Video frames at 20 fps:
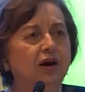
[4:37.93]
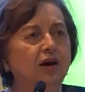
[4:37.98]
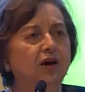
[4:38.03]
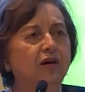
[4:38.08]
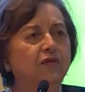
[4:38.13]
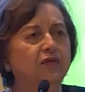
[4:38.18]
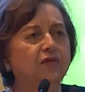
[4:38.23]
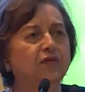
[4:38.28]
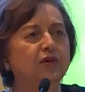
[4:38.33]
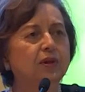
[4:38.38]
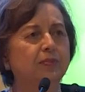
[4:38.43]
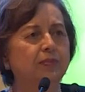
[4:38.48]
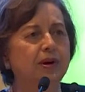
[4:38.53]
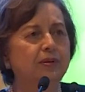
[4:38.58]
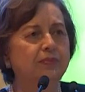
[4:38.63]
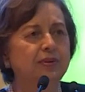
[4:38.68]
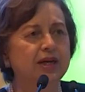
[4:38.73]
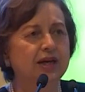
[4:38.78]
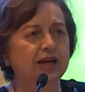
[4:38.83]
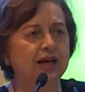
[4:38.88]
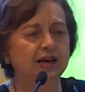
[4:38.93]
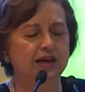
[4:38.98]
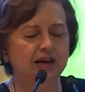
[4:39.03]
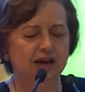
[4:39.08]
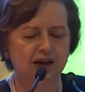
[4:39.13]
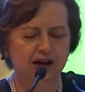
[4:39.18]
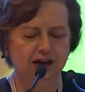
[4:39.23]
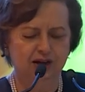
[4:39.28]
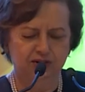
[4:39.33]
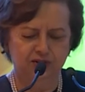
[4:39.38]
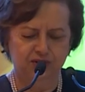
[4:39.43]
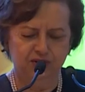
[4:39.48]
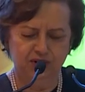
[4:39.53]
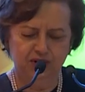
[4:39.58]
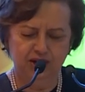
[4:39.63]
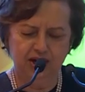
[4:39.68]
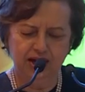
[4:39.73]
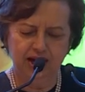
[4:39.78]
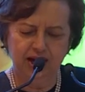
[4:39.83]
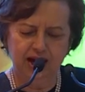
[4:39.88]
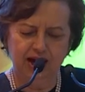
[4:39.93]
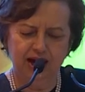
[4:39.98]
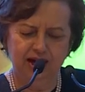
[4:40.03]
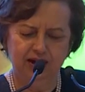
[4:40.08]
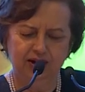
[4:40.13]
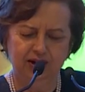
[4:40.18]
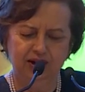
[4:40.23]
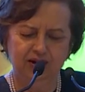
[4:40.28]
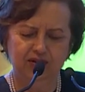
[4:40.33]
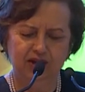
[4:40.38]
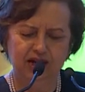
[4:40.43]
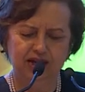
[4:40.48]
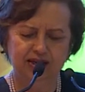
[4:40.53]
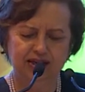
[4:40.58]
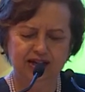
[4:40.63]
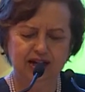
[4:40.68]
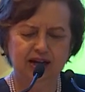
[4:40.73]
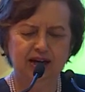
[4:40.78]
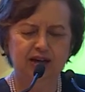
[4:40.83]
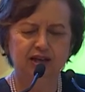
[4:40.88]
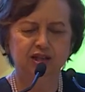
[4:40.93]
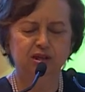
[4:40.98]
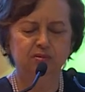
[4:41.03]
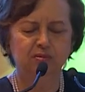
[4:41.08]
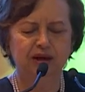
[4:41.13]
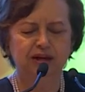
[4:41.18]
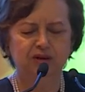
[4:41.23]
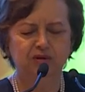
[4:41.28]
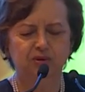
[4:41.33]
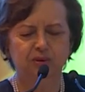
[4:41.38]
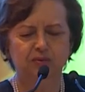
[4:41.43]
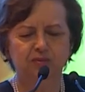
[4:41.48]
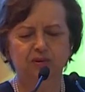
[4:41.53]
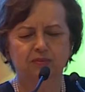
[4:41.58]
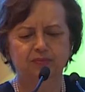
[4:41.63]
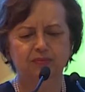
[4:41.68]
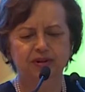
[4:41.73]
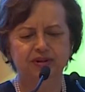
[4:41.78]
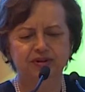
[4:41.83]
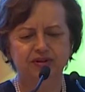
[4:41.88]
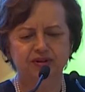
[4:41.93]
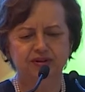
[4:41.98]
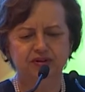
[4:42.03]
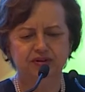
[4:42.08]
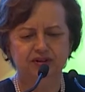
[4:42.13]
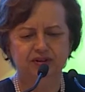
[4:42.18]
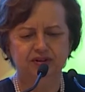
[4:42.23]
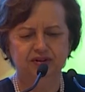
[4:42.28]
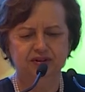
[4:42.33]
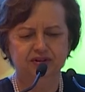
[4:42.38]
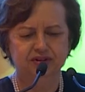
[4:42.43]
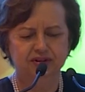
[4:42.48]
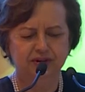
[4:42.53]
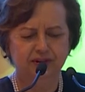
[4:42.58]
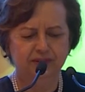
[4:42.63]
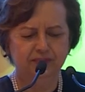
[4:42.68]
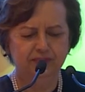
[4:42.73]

of the public at large and the entire spectrum of businesses.